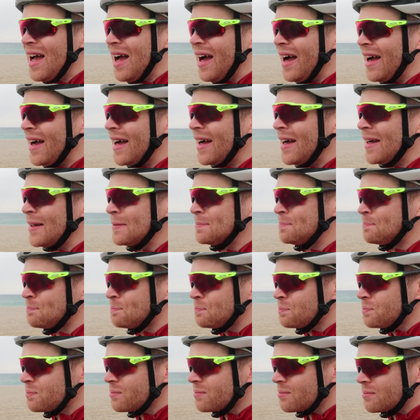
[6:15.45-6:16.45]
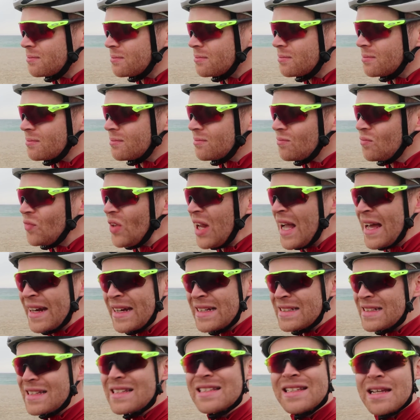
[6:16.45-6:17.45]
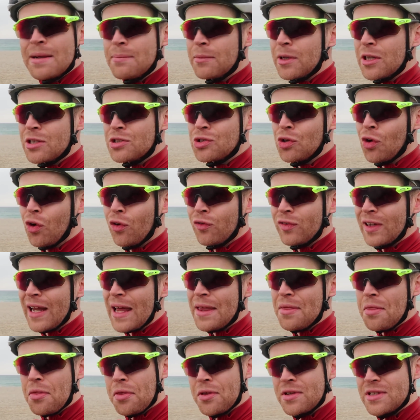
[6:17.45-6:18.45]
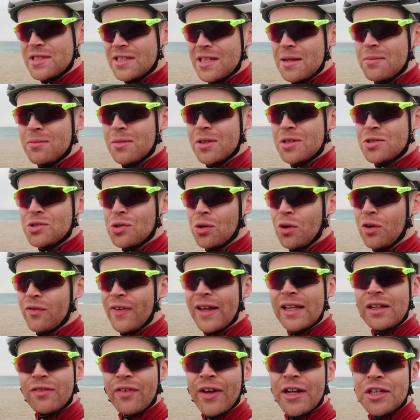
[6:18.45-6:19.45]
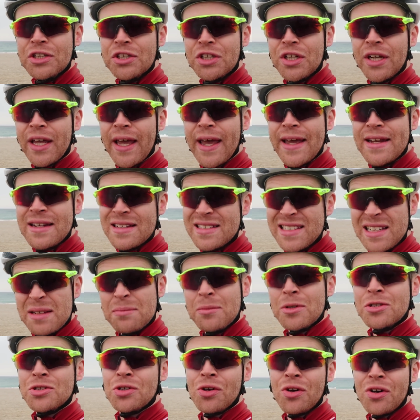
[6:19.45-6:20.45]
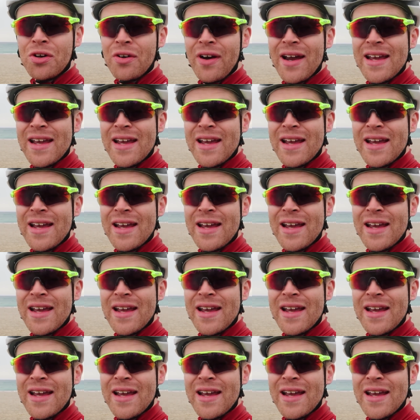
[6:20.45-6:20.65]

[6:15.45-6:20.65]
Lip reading: And it's a similar sort of length and similar sort of elevation gain and similar sort of